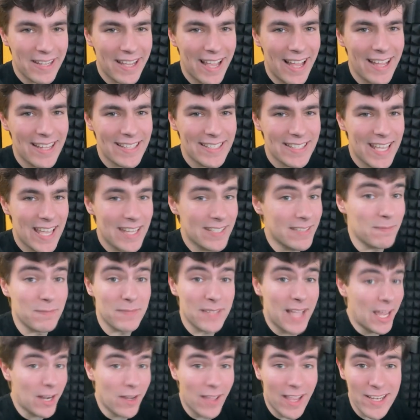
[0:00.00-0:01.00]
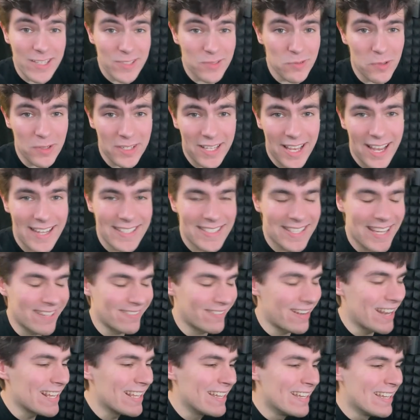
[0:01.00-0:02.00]
content and God of High School content,
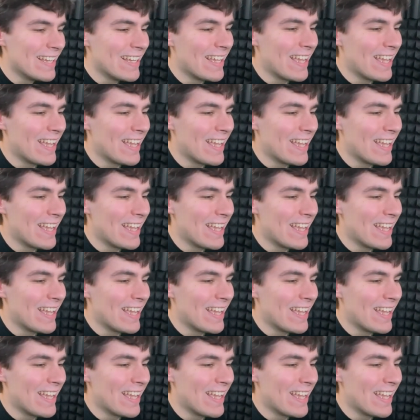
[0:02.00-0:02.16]
right?